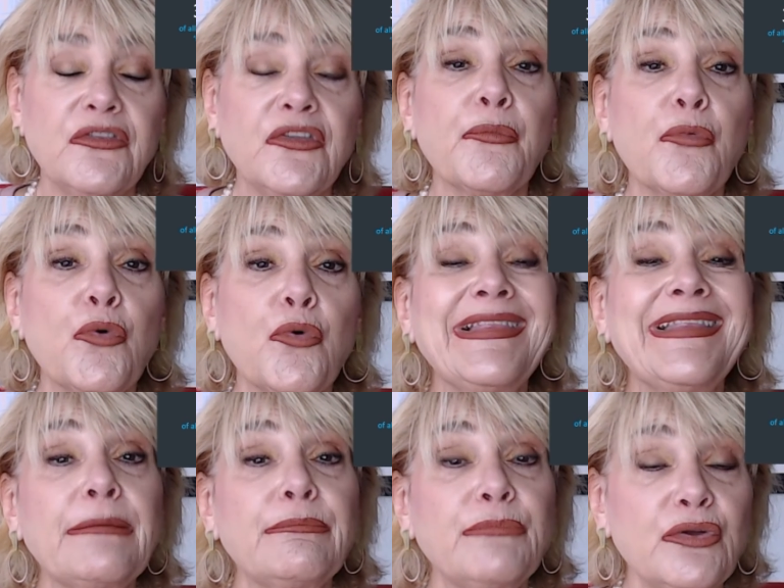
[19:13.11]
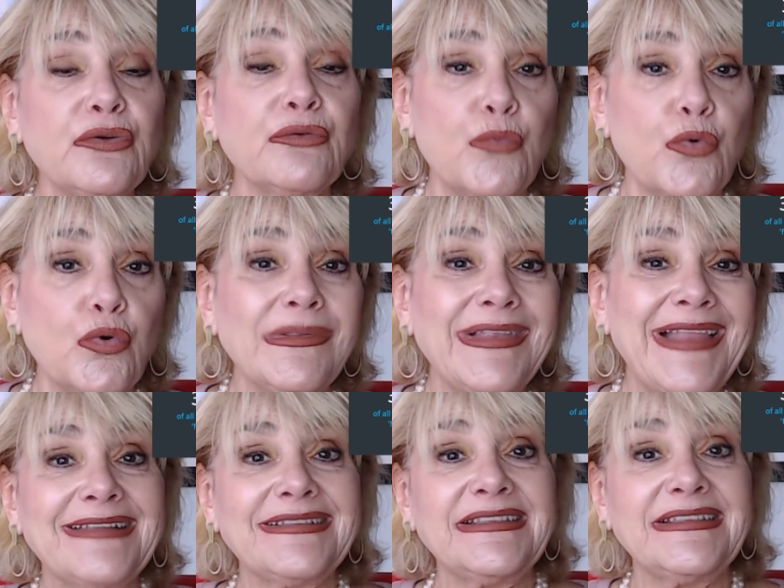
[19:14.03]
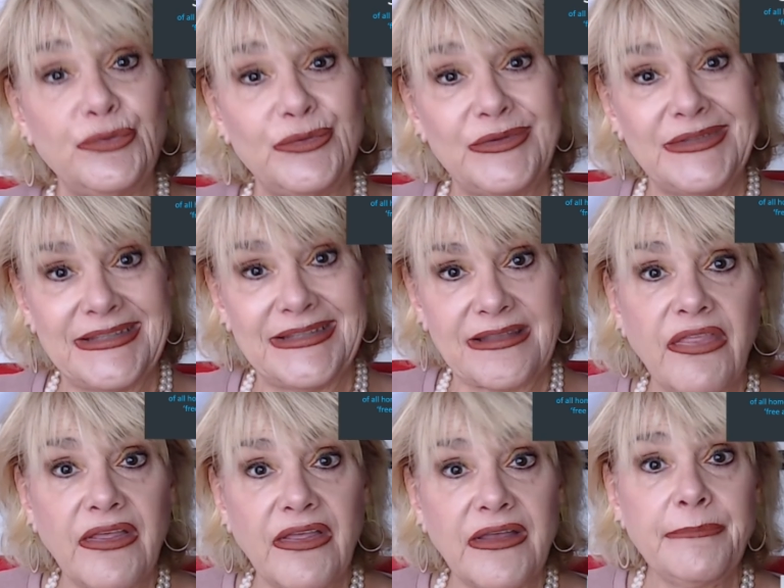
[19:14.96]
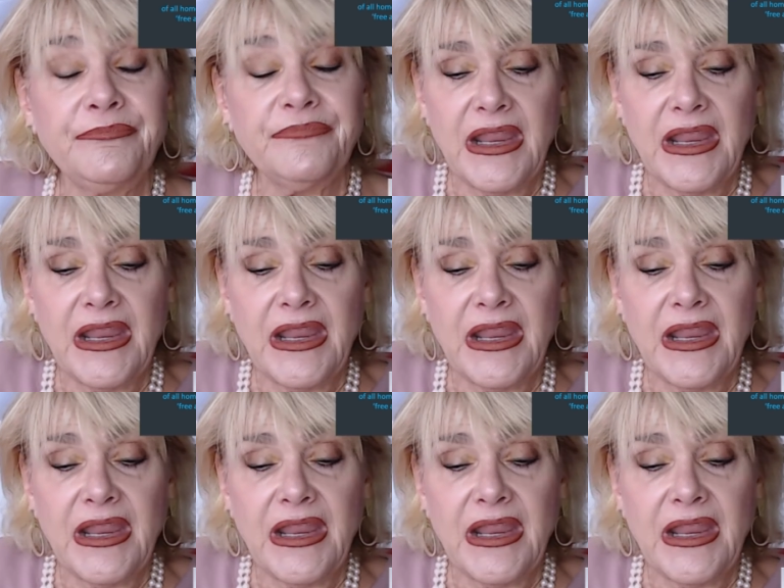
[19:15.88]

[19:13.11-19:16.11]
They're more likely to sell them,